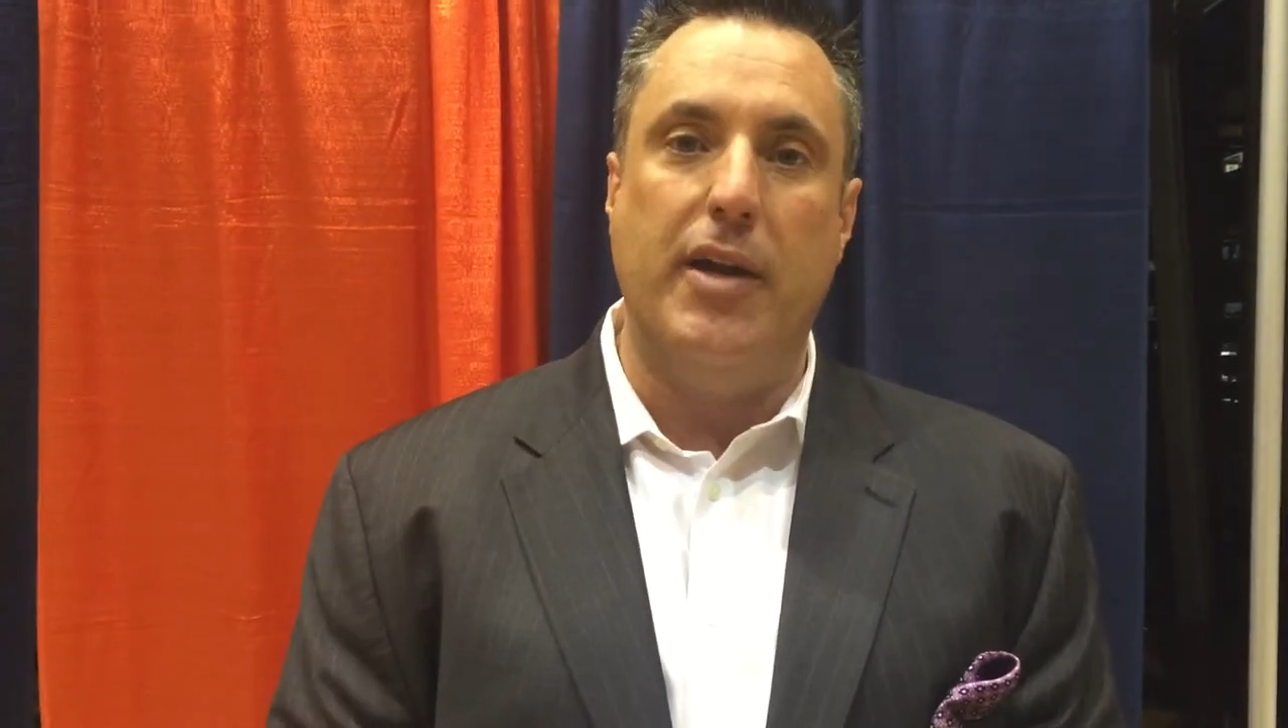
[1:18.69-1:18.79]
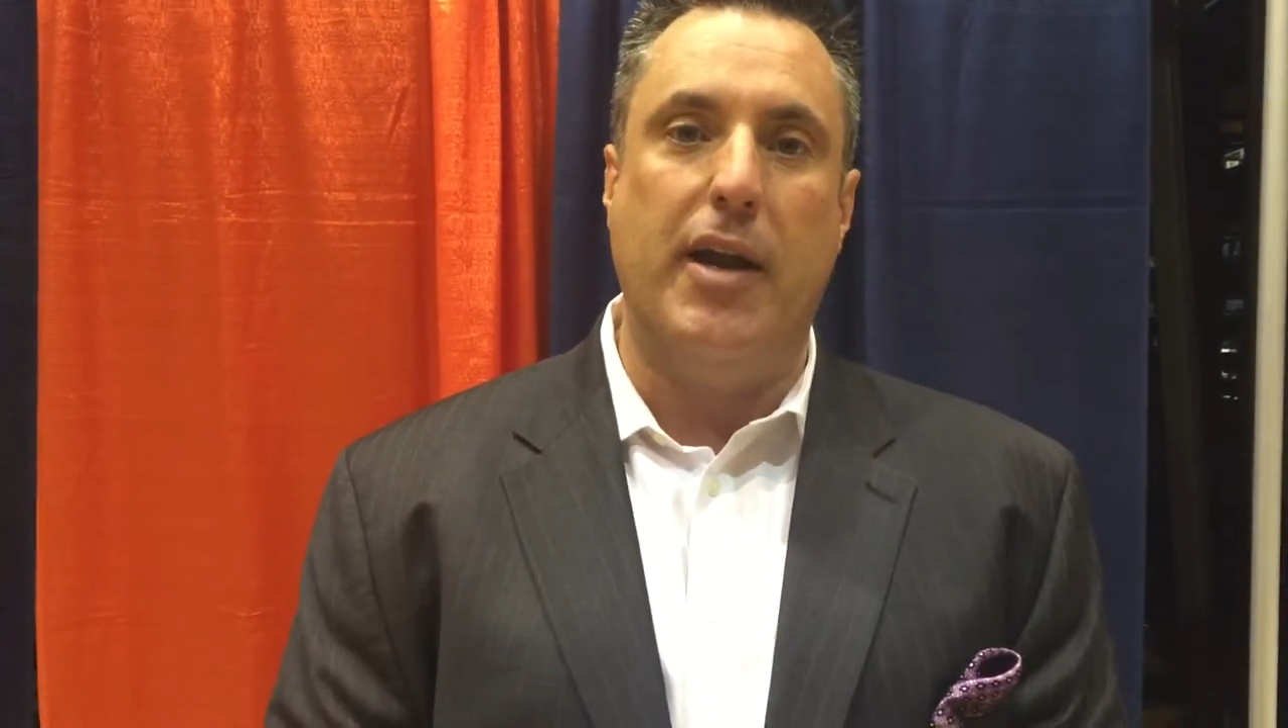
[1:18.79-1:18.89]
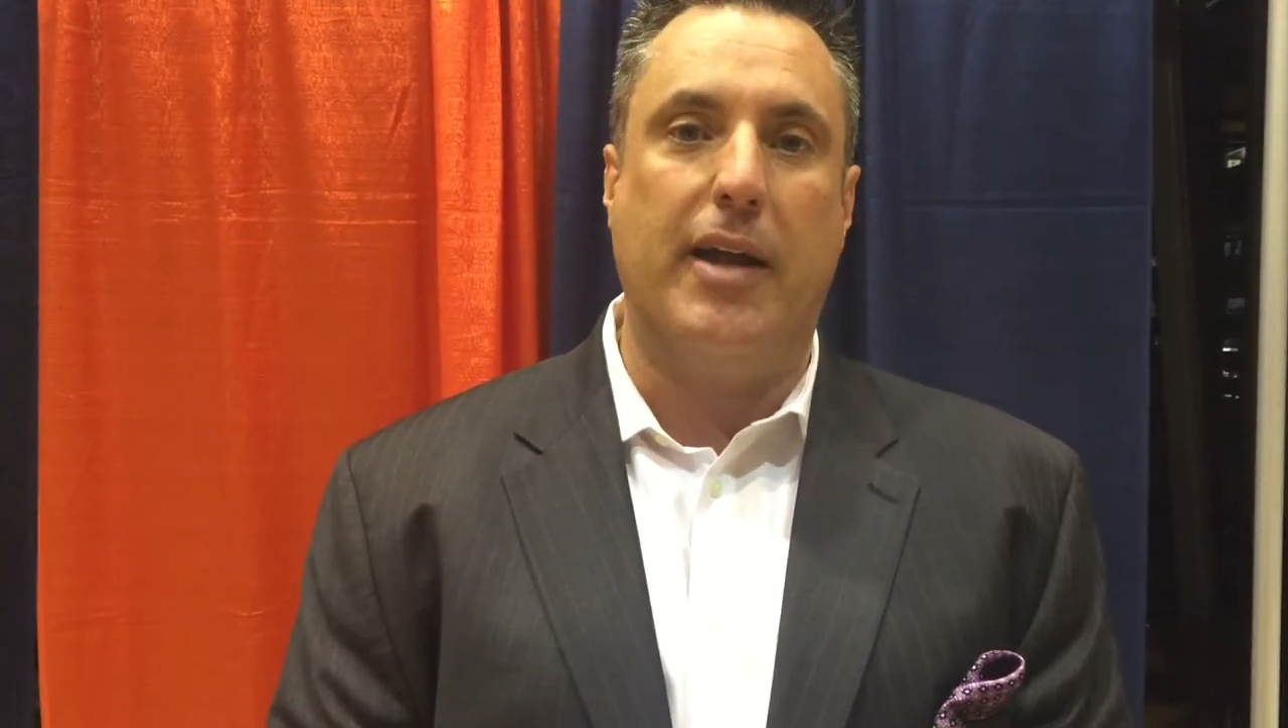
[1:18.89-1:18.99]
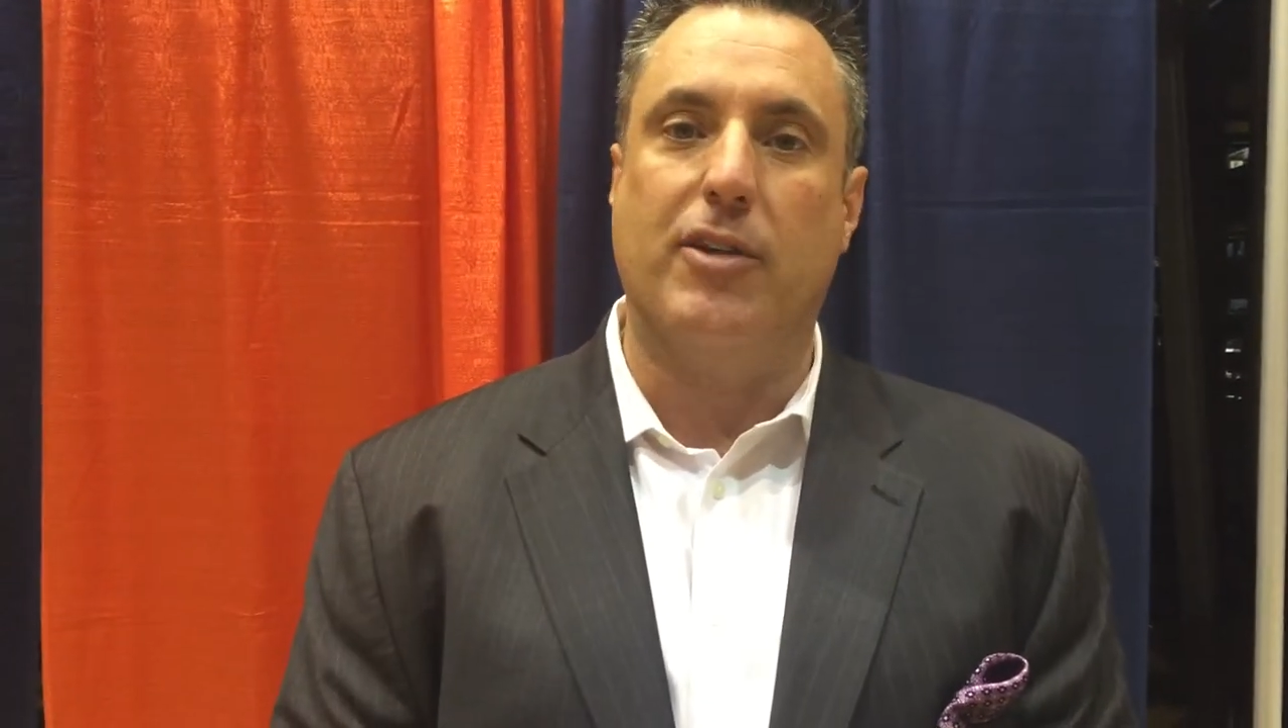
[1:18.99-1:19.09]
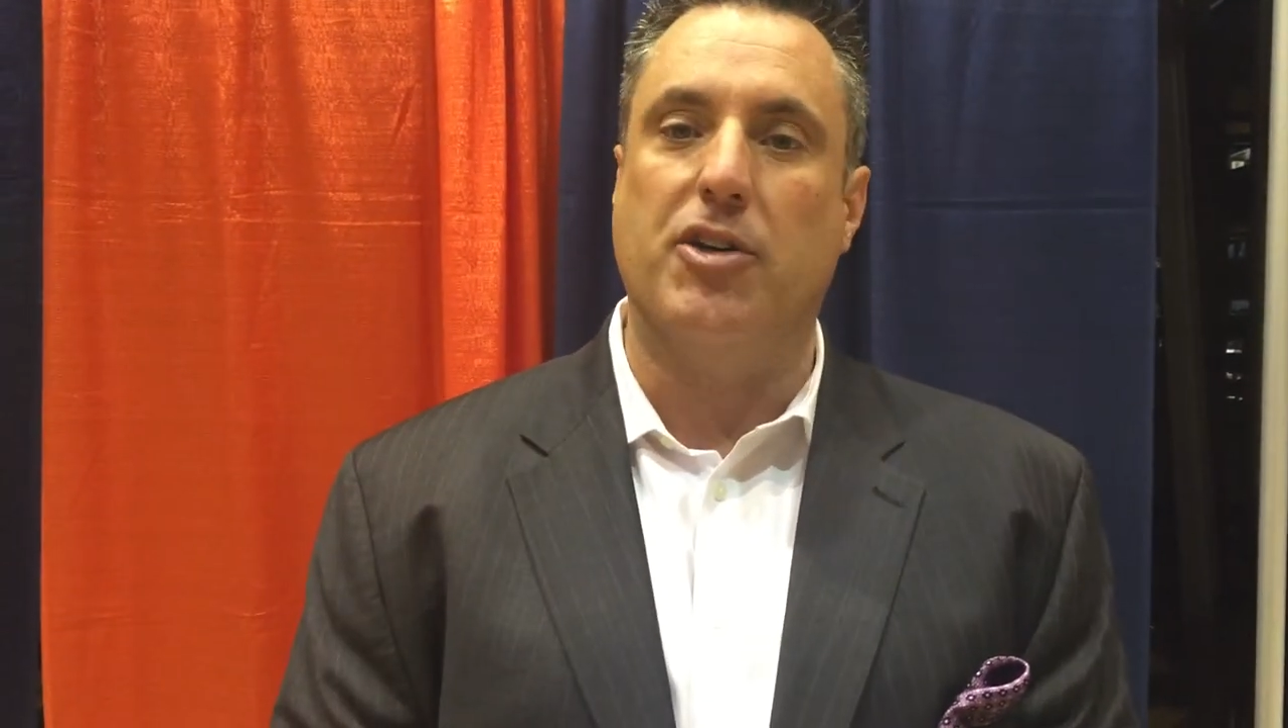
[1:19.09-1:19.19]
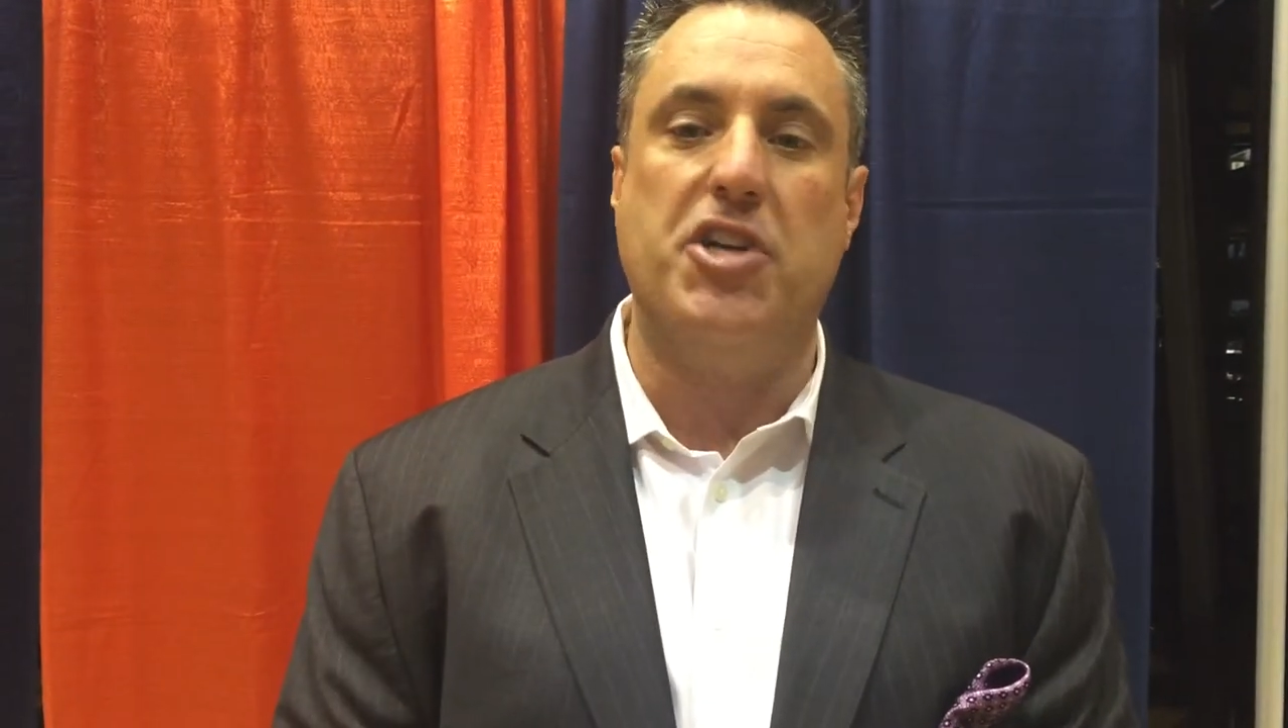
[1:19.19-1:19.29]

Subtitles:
And I thought